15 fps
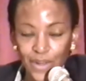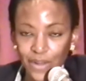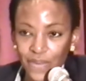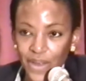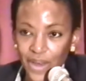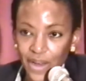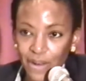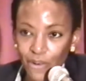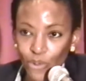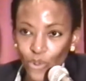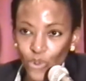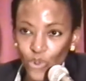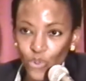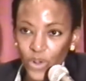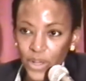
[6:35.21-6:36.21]
there are
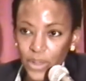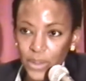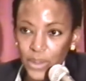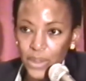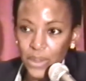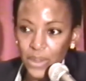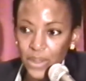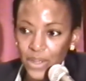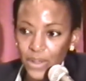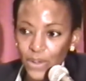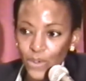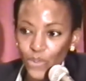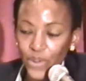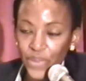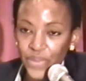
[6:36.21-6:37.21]
always,
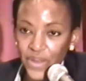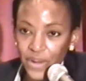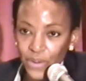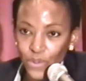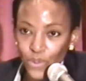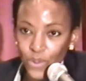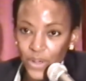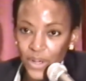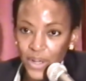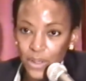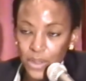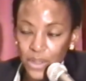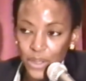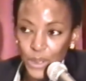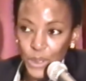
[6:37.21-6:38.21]
within an
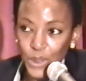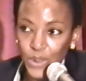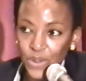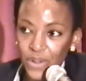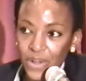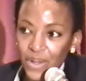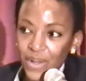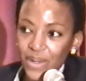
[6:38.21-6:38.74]
organization,